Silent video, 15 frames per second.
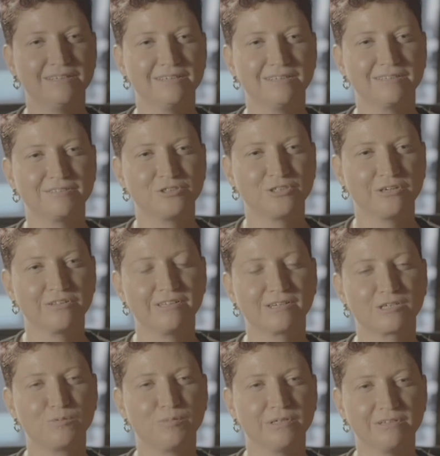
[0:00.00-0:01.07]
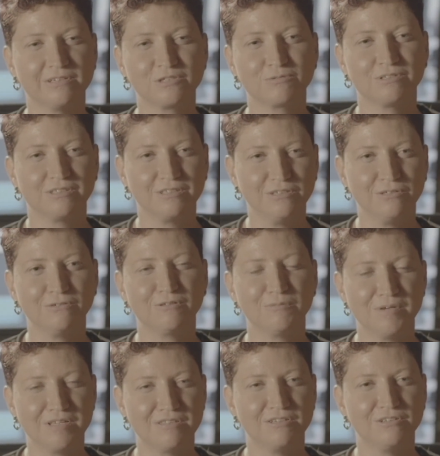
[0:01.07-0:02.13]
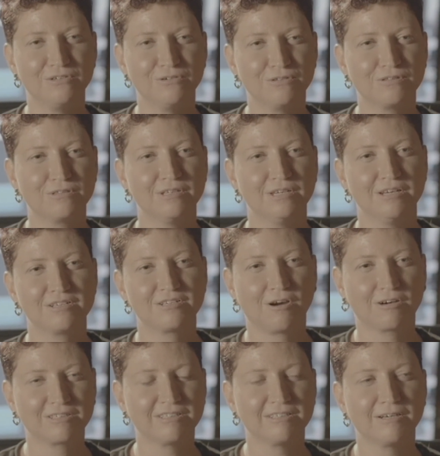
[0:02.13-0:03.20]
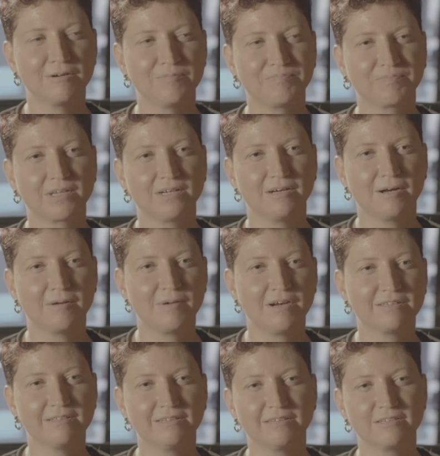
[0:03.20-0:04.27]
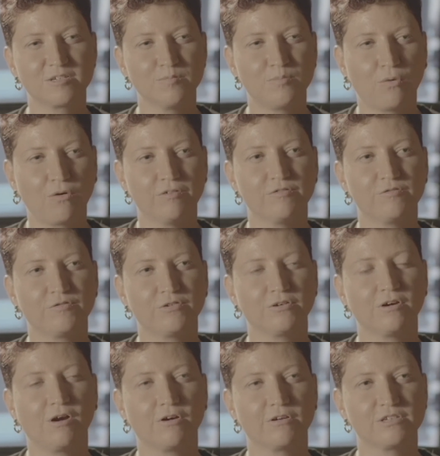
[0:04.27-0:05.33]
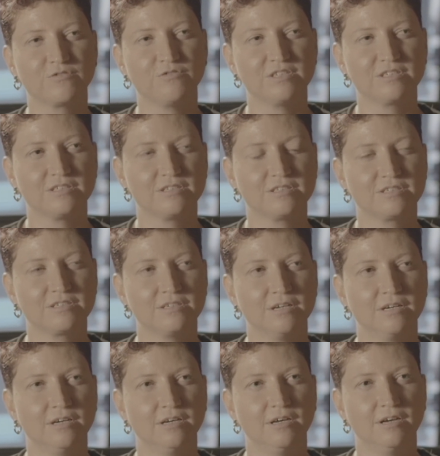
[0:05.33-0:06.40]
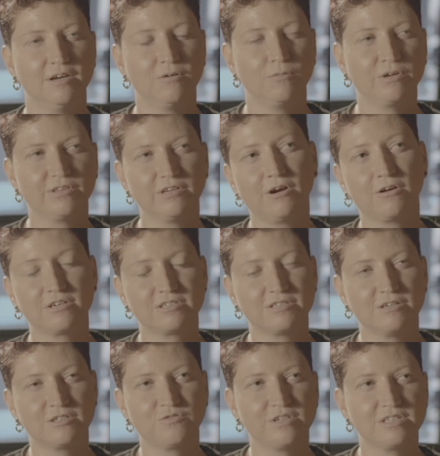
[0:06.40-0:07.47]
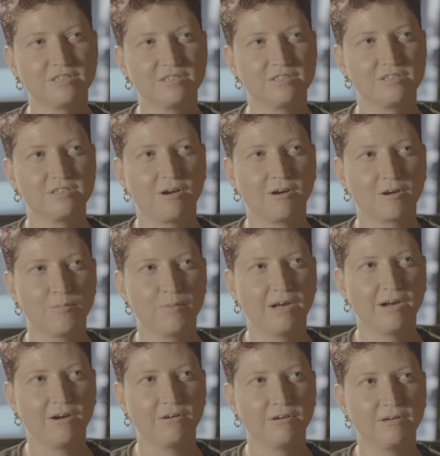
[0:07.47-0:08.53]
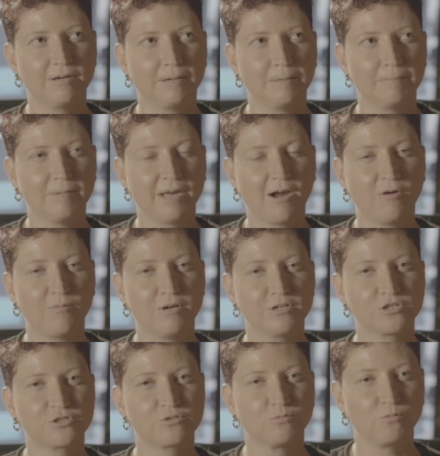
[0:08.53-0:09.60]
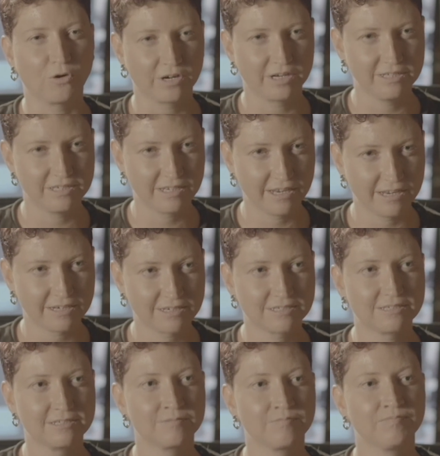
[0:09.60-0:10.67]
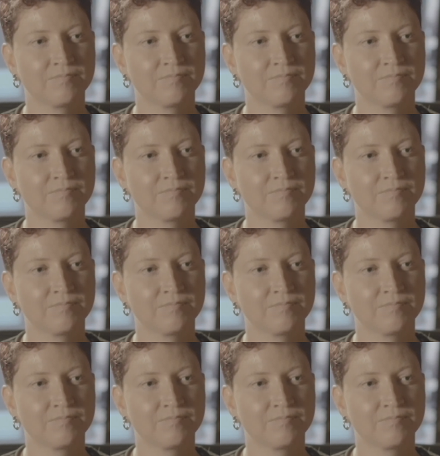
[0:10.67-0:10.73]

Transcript: and share the experience with the youth, meet the youth, talk to them. I think it's important for artist visits, when the artist does visit, to talk about how much work it takes.